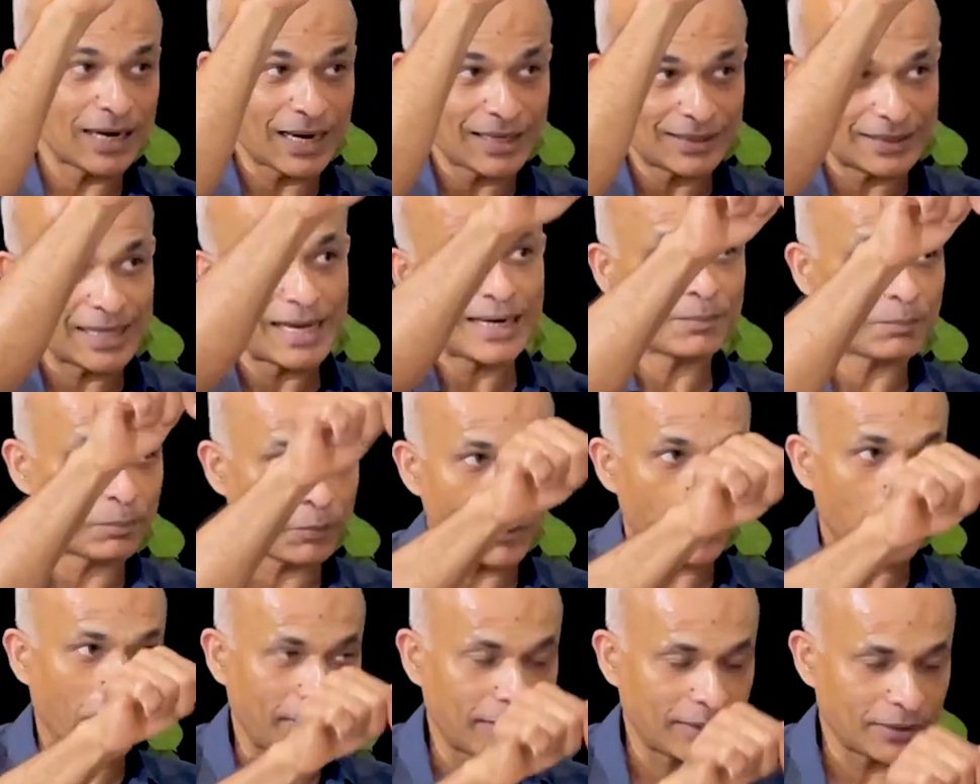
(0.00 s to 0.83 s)
at that
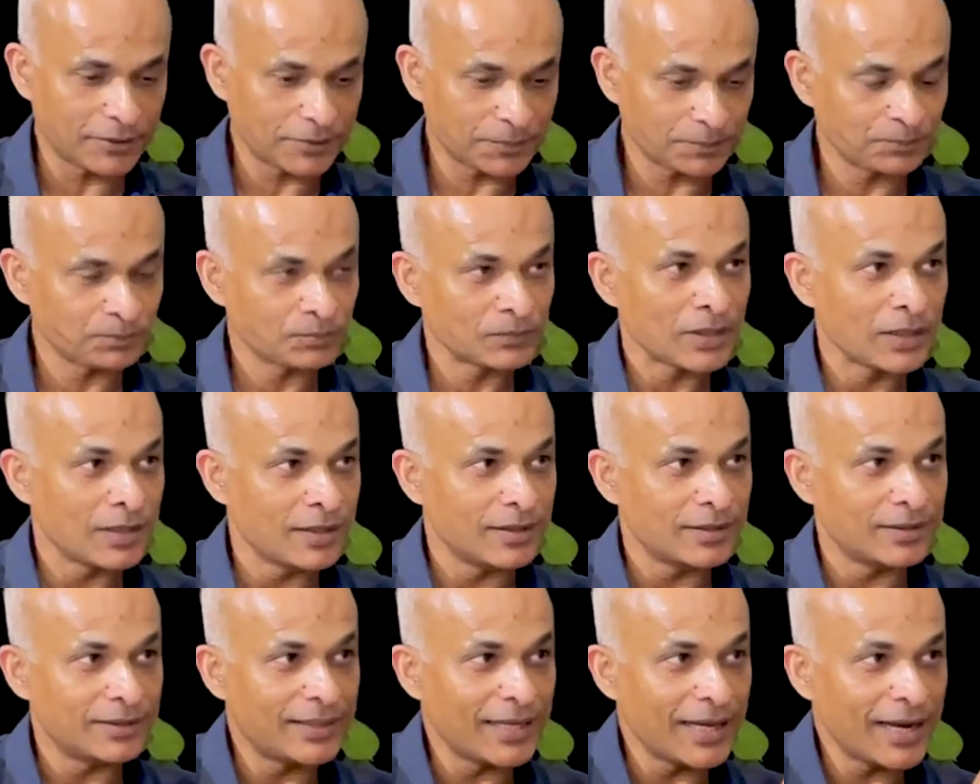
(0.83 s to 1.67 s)
point,
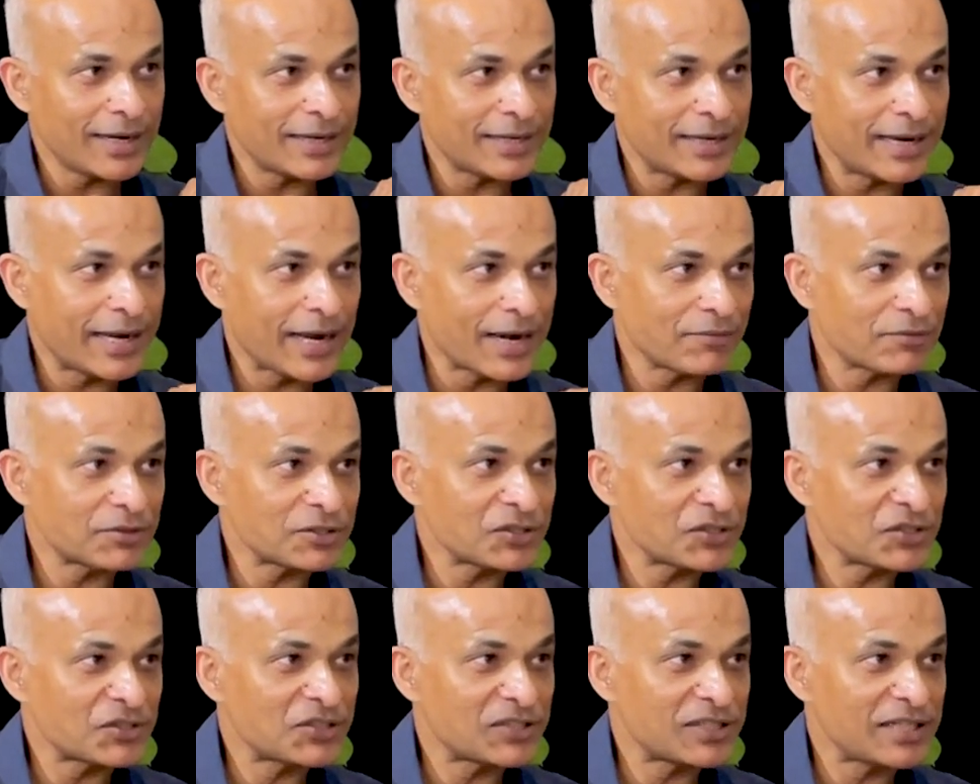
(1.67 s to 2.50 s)
they had
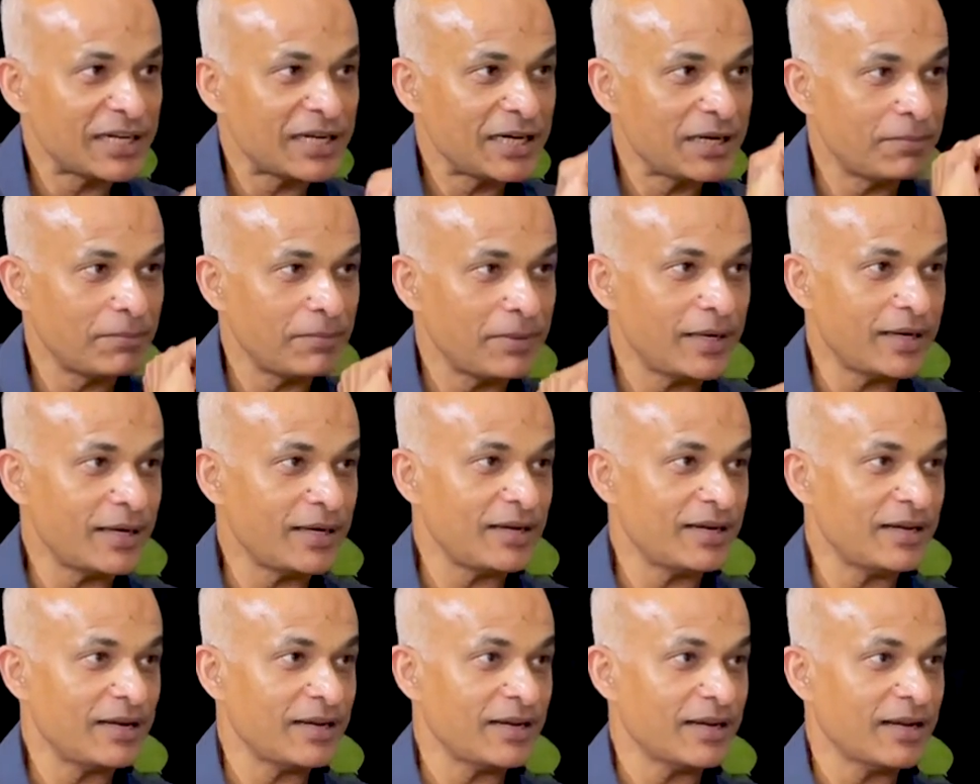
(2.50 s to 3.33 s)
never seen
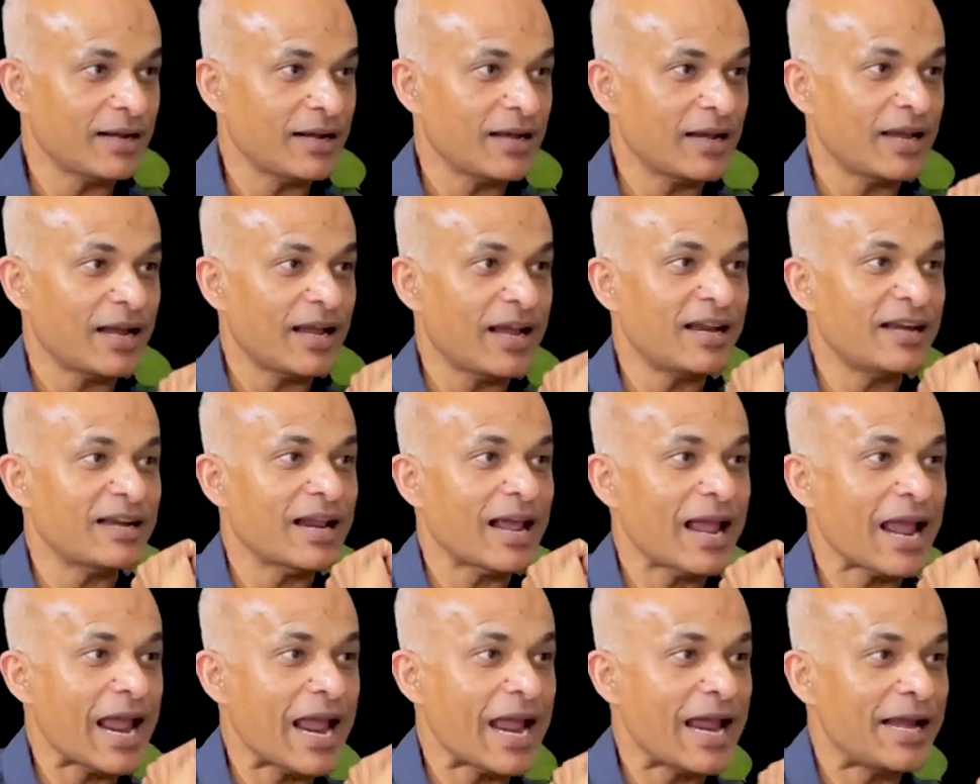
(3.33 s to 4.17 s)
me
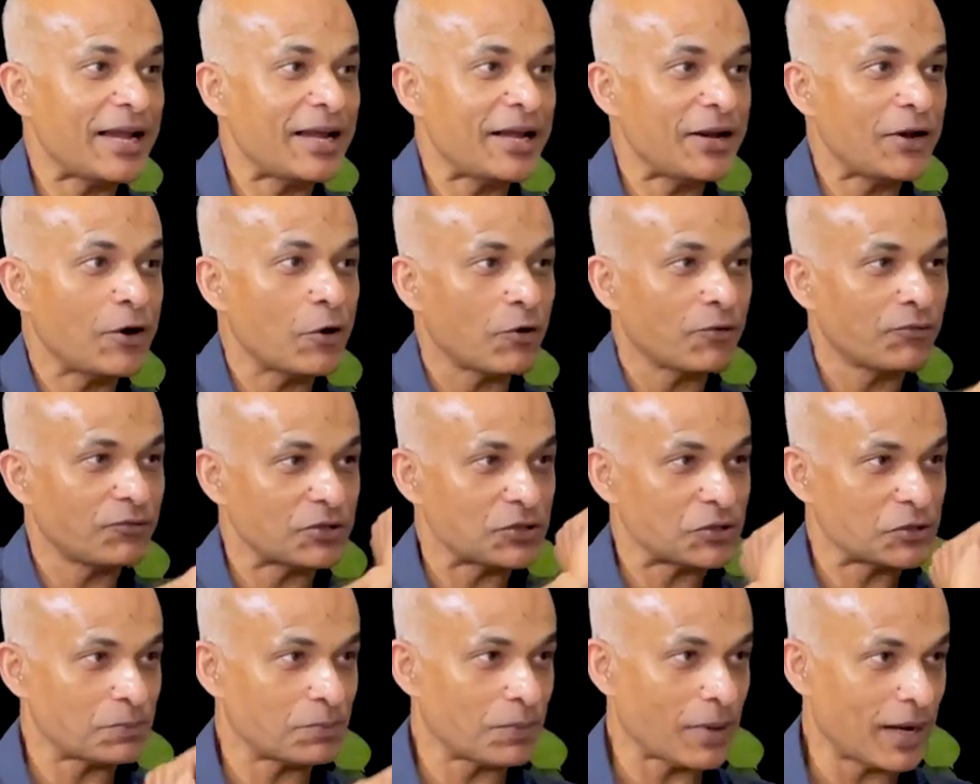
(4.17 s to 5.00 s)
in any of
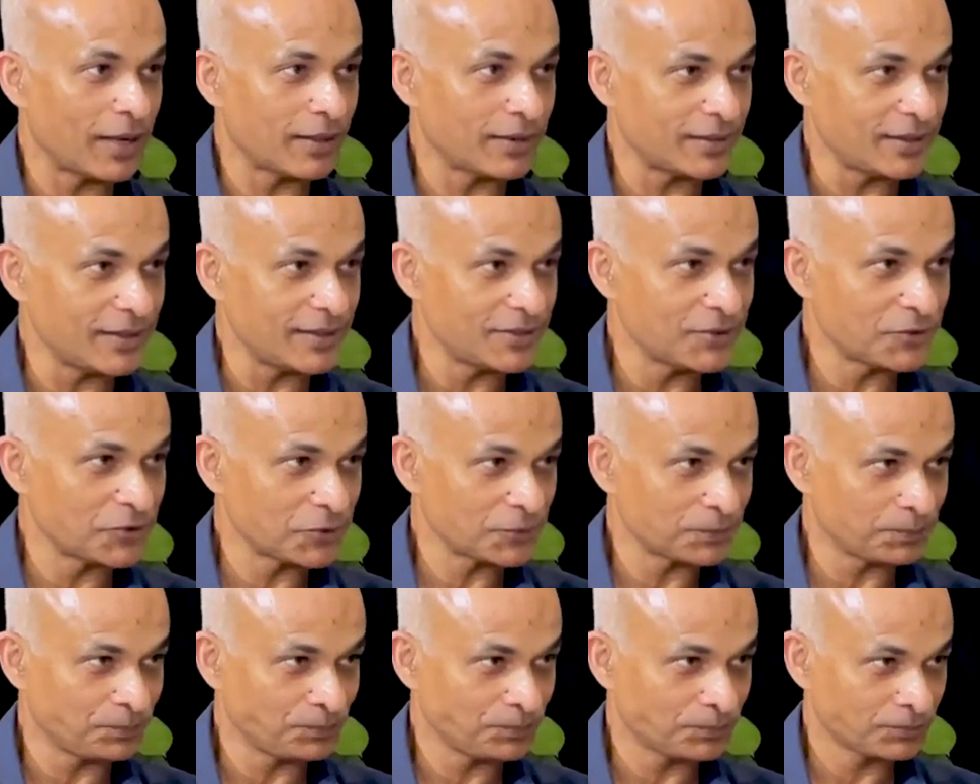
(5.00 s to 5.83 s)
his
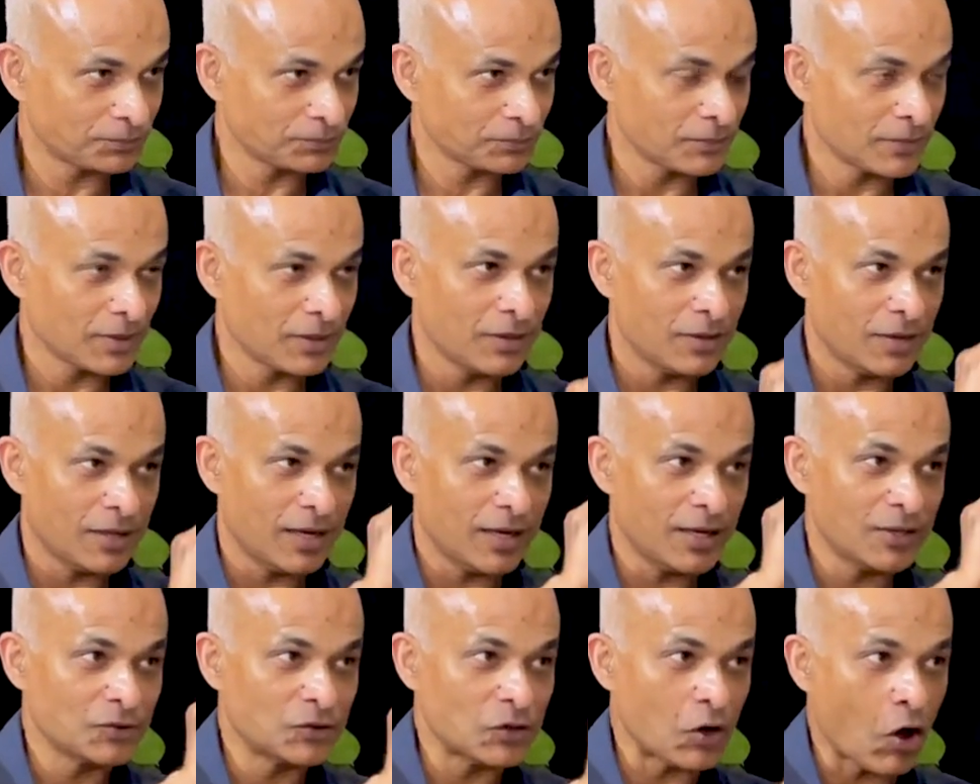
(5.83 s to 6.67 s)
parties,
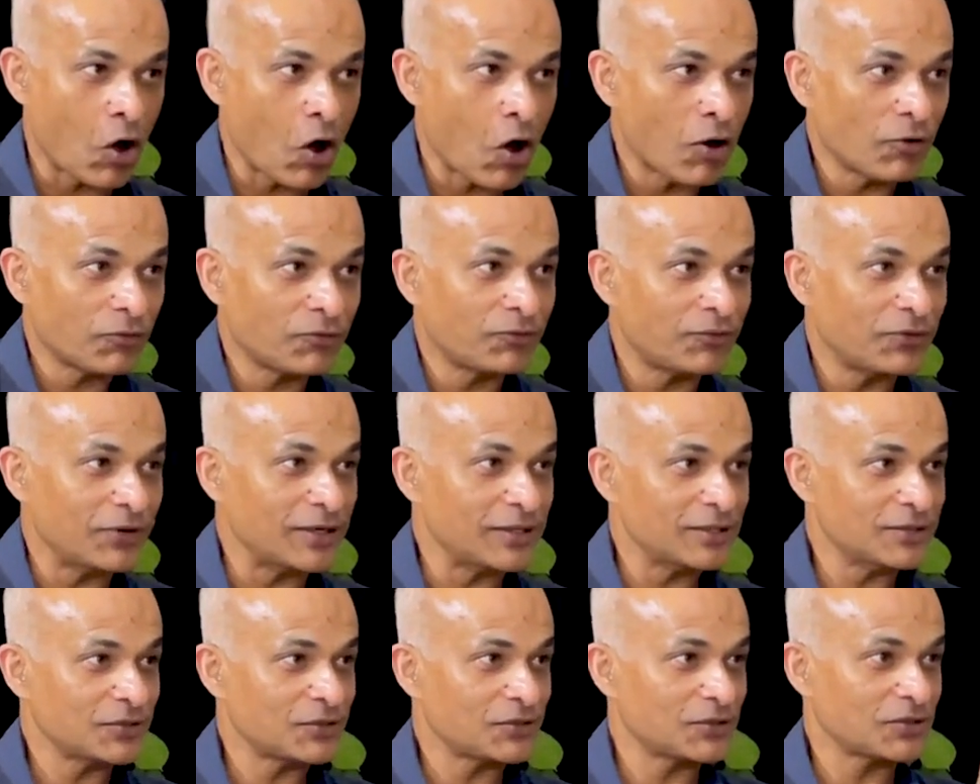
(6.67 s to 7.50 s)
his
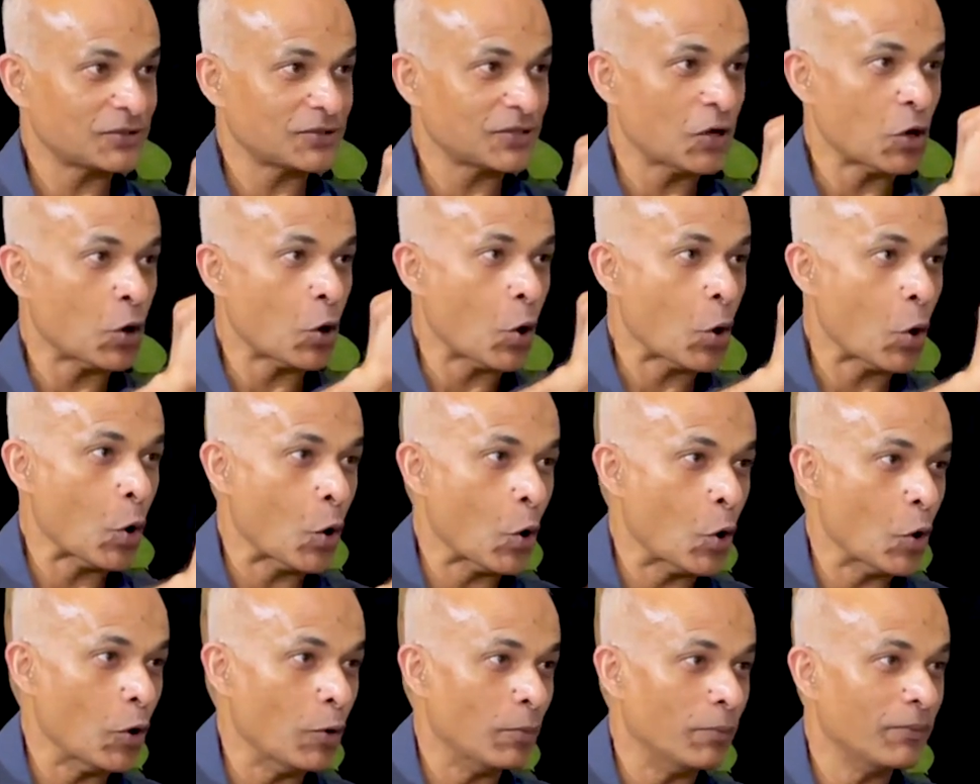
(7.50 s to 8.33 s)
office,
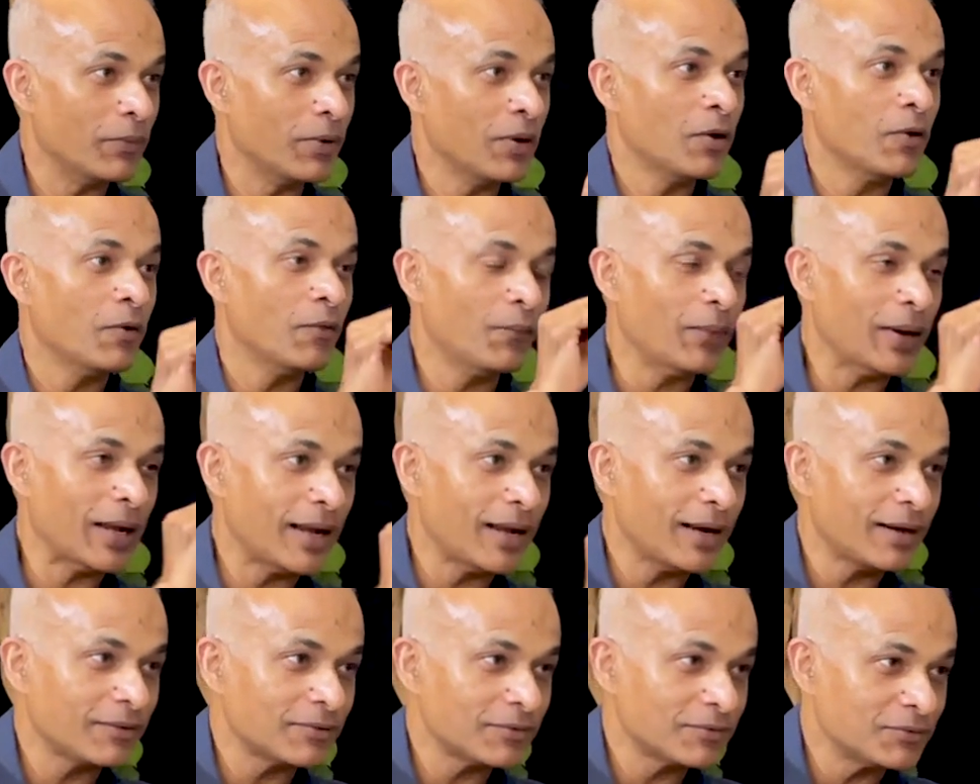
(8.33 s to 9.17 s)
home,
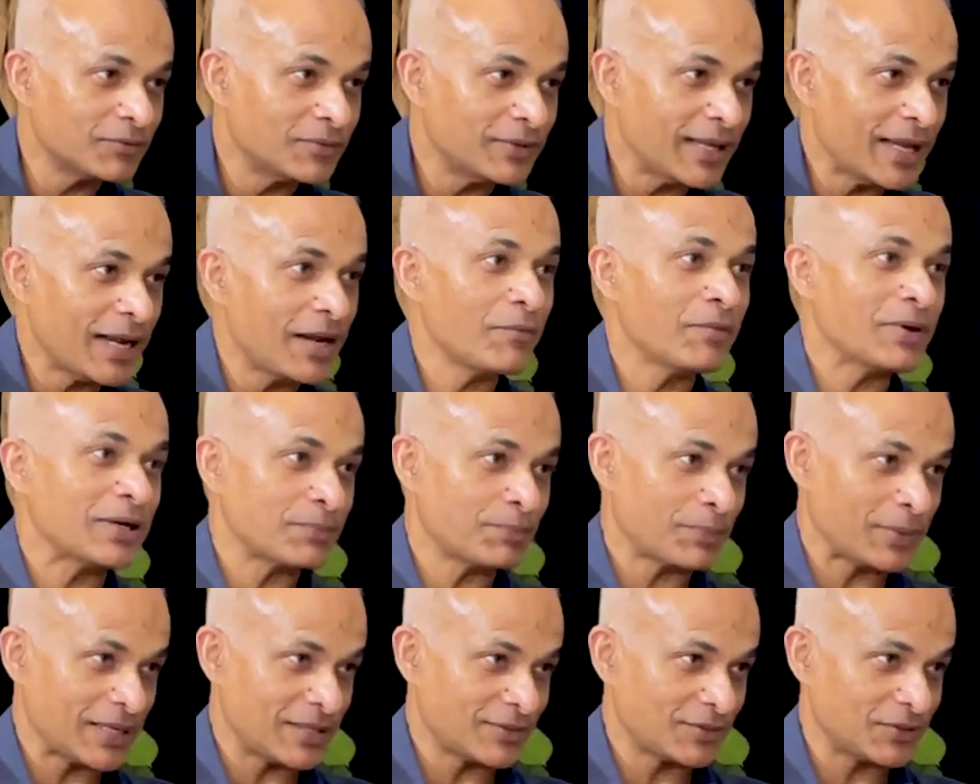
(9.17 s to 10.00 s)
where they
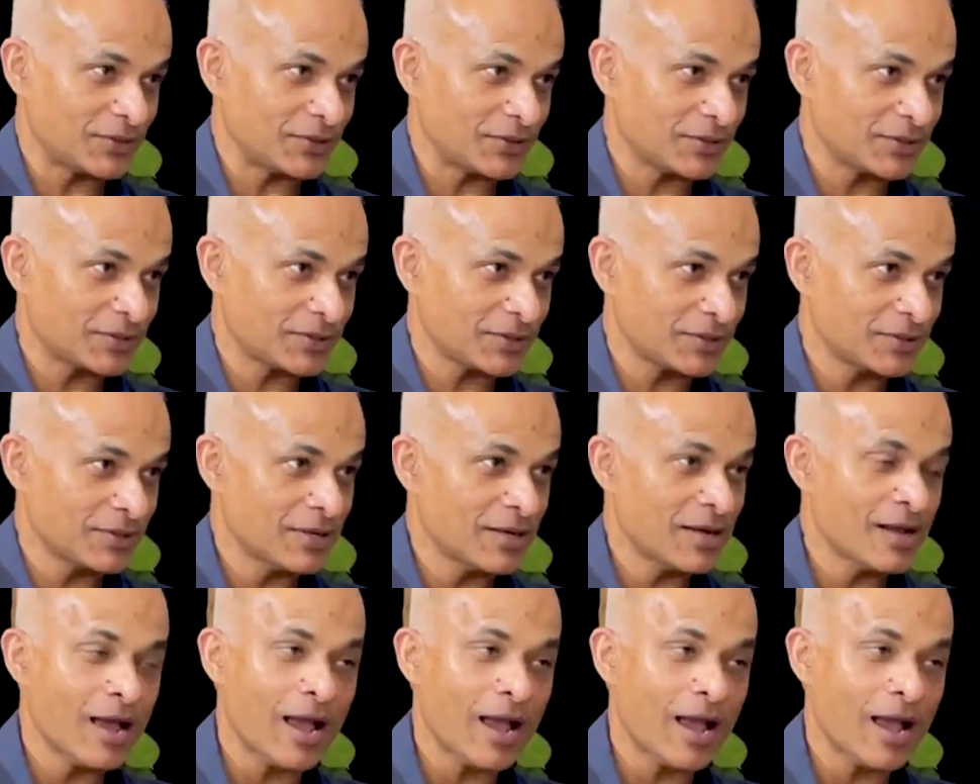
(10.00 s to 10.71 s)
were present.